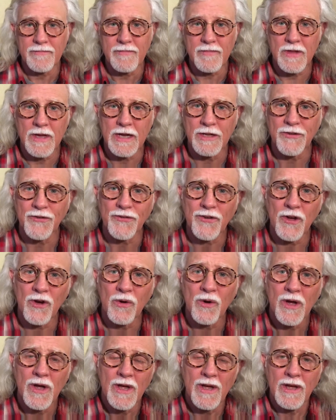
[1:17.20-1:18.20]
And
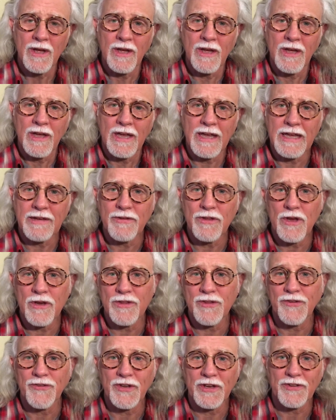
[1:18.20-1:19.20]
so, even though
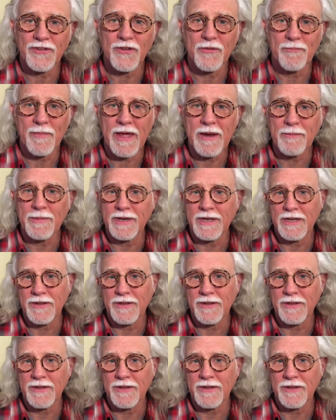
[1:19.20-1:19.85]
the Sixth Amendment,